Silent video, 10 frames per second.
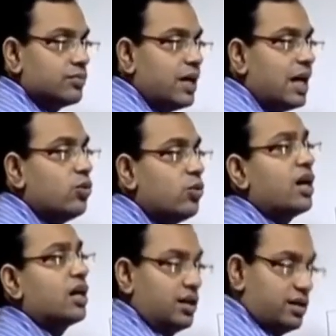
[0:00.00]
value
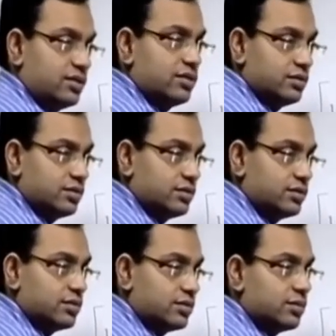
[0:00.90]
1
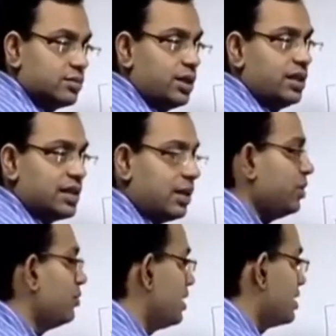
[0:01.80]
in some
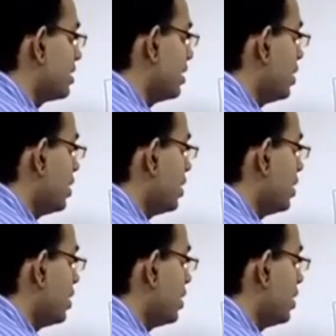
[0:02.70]
units.